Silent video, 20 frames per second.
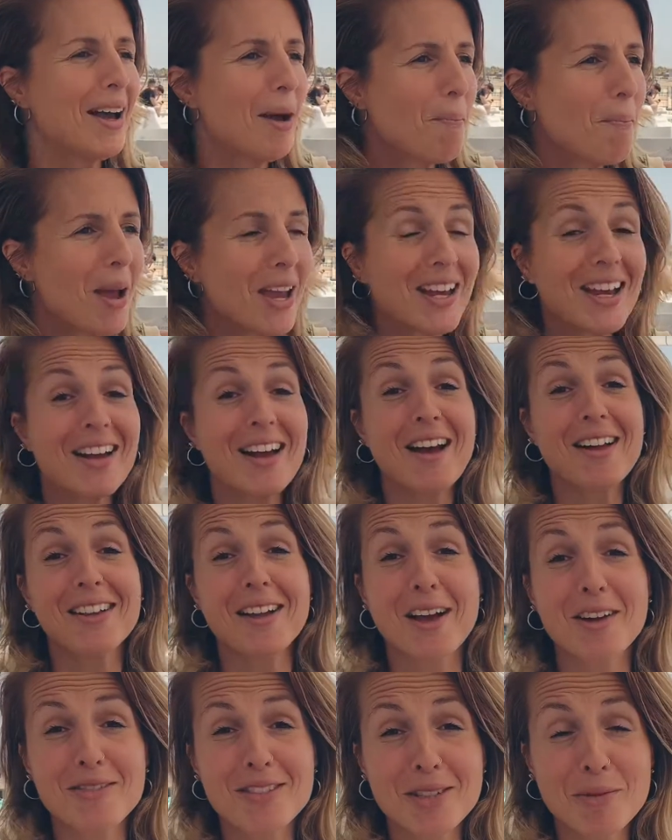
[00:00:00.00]
making our
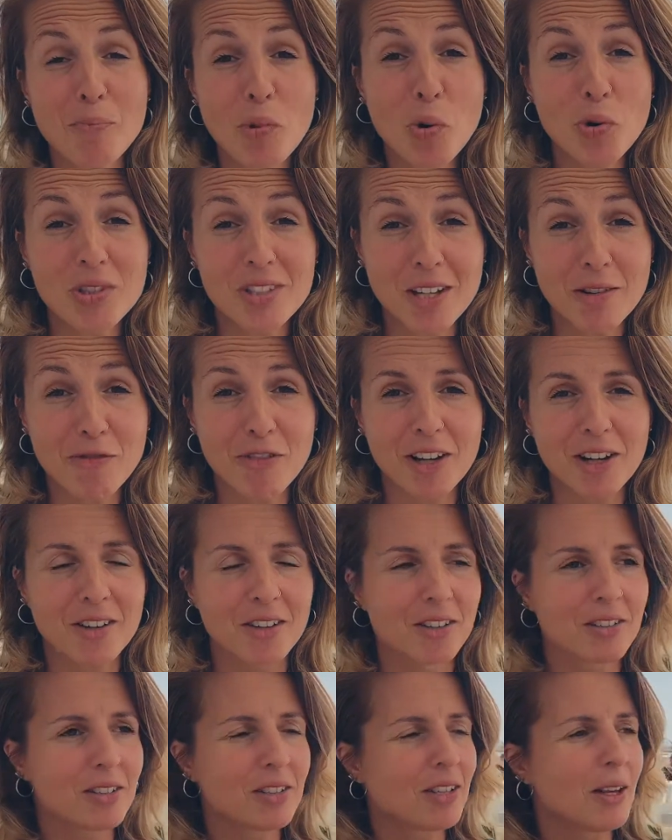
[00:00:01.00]
lives more
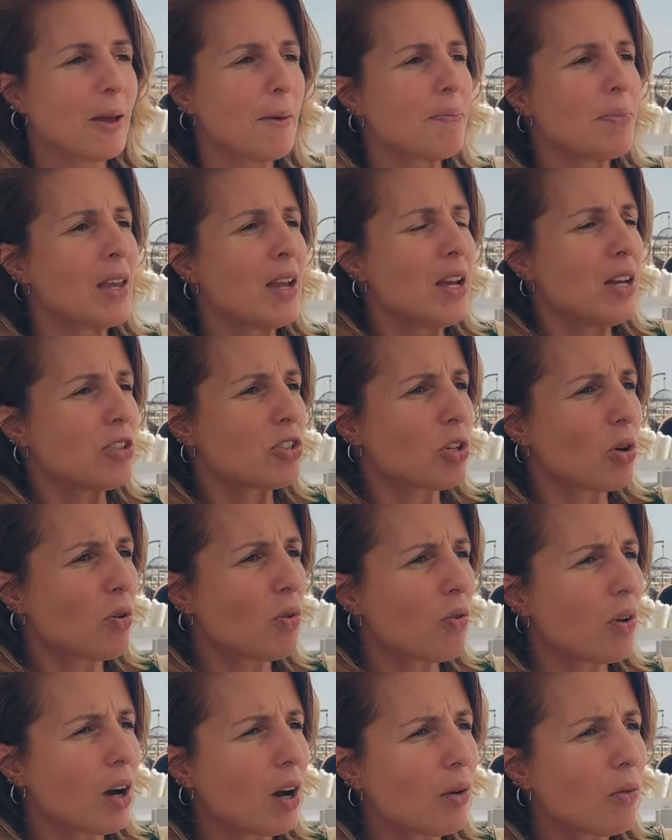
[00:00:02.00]
difficult.
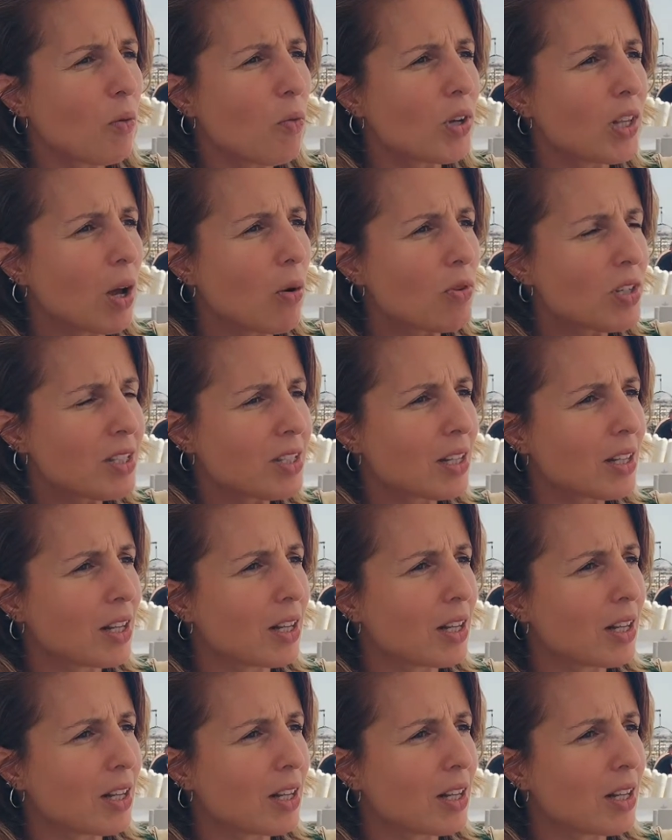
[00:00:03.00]
So when I was